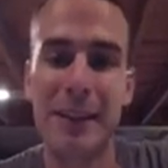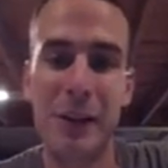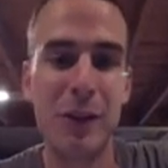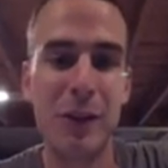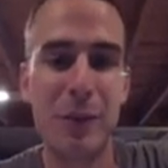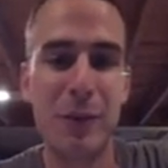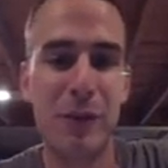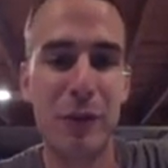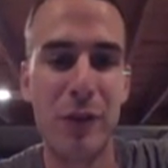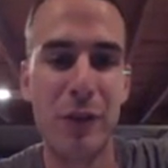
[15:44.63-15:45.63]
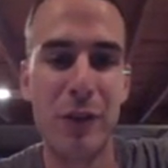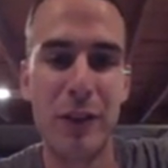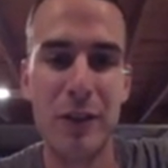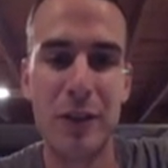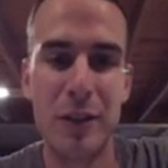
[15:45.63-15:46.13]
a little bit further
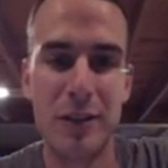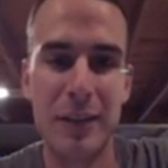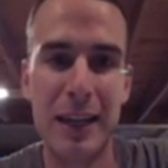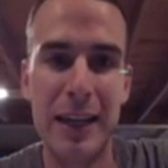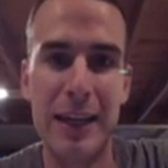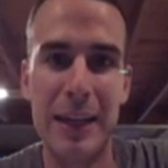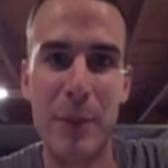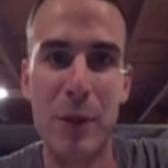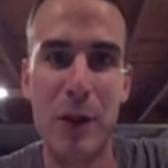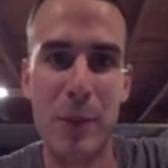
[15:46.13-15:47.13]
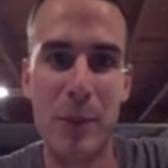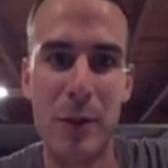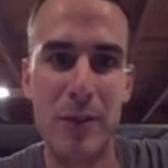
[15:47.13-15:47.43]
than just a blog post.